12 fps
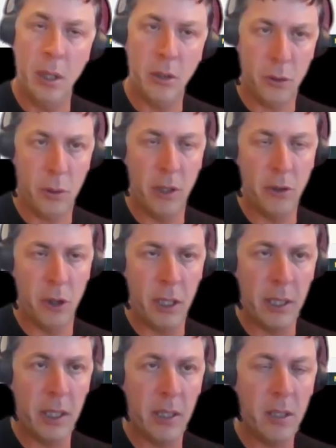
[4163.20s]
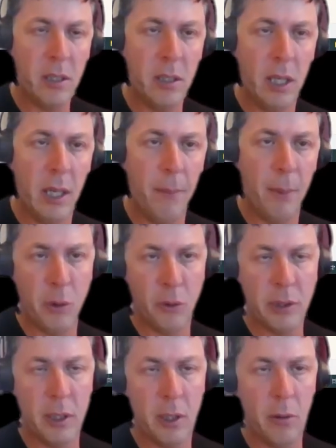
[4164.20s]
still in its early days, but you'll
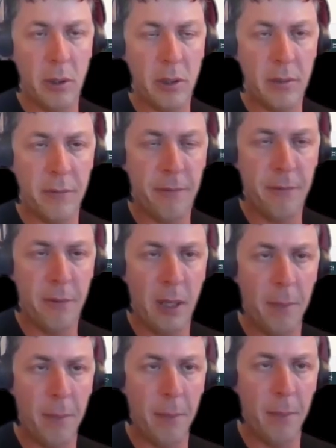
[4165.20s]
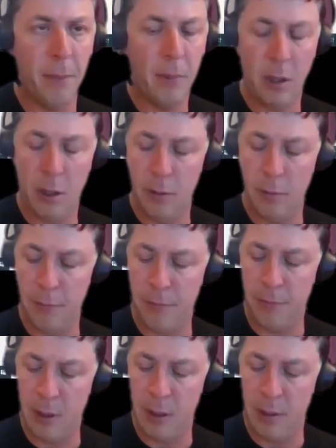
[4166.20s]
see a whole list of
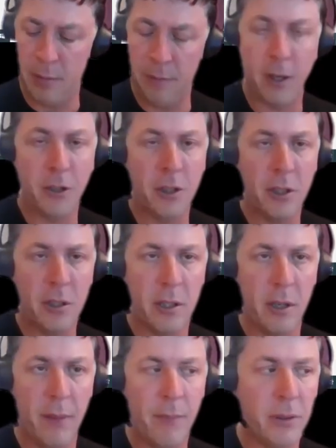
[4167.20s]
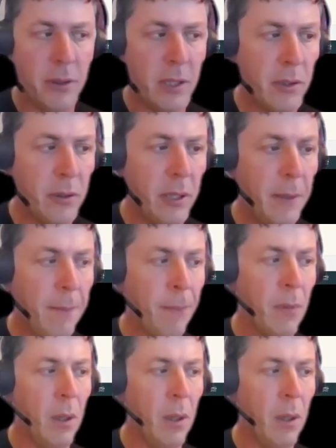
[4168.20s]
functions that are advertised on there.